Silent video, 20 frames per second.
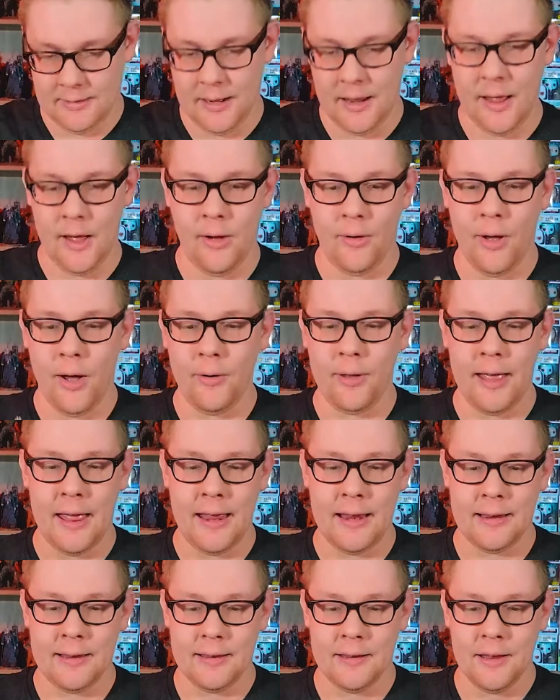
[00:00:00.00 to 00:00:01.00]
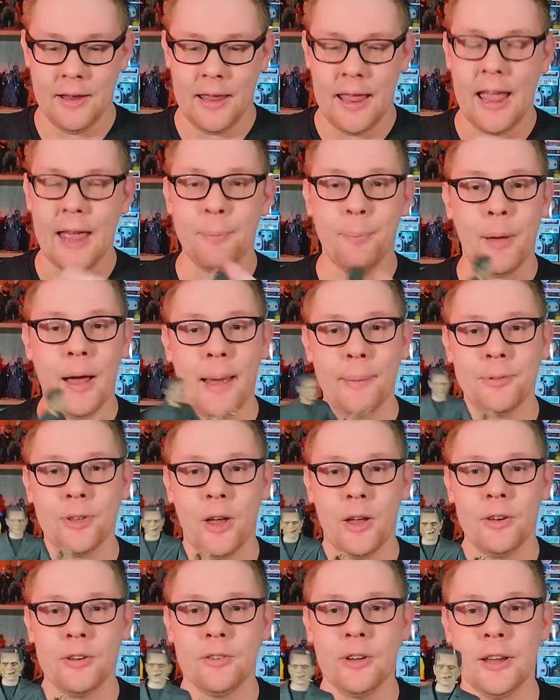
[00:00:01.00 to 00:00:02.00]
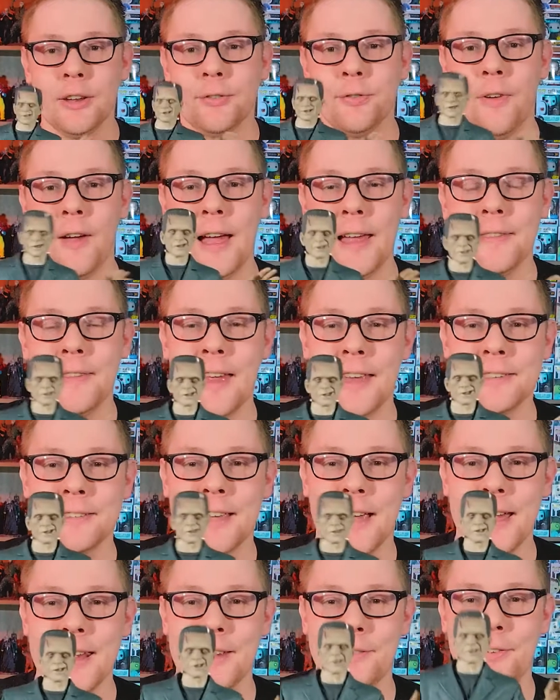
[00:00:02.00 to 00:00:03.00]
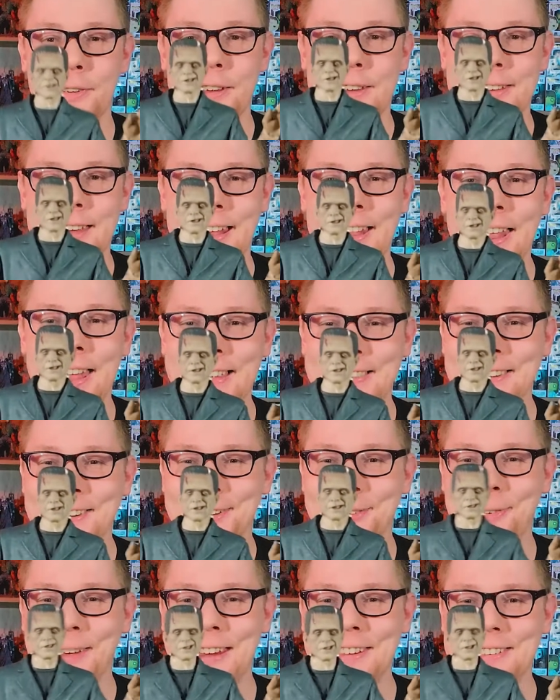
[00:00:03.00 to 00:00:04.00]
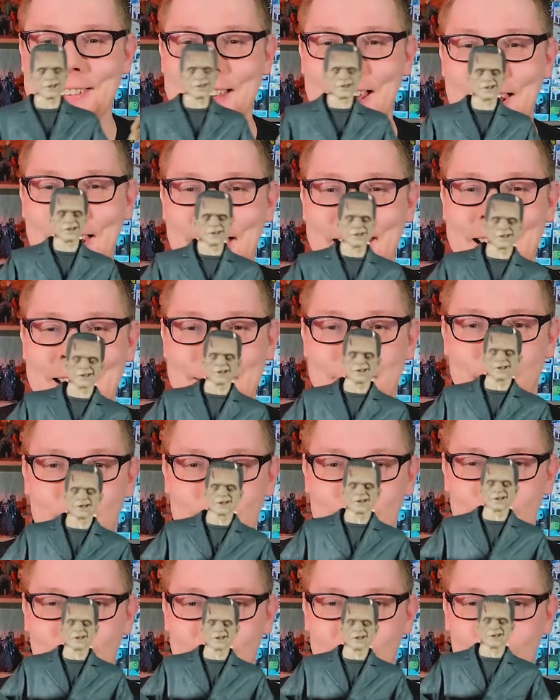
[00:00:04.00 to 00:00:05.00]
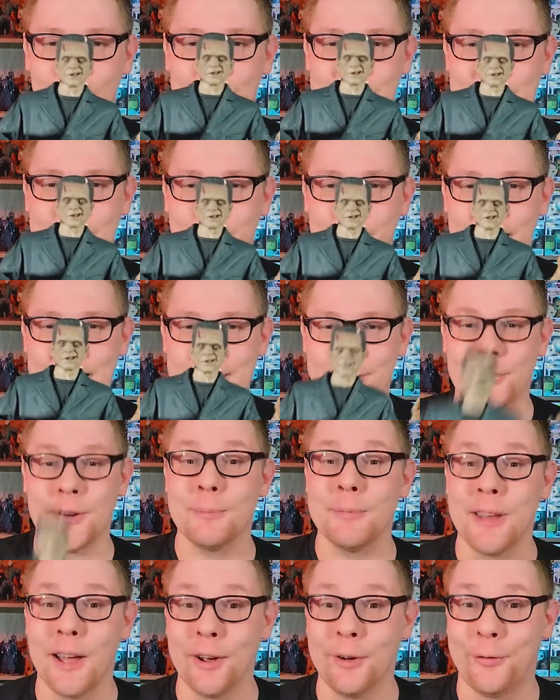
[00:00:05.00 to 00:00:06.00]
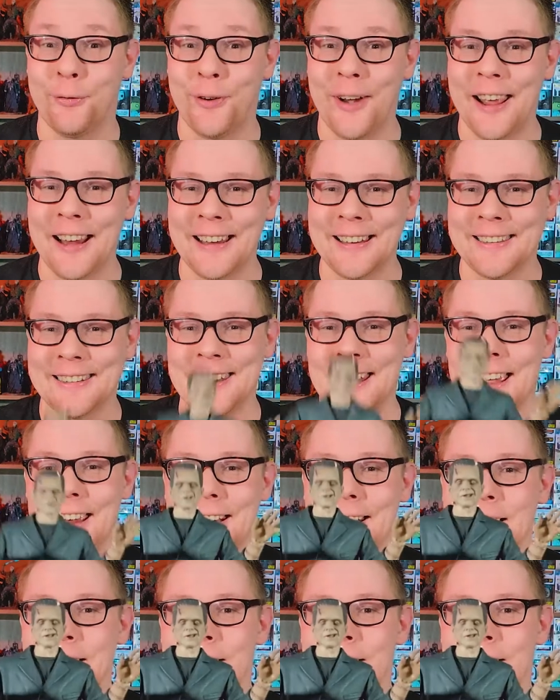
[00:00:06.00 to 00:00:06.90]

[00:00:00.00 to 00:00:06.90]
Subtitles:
Oh, okay. Head pops on just fine. That's kind of it. I like this face. It's kind of like it's putting on the Ritz face from Young Frankenstein.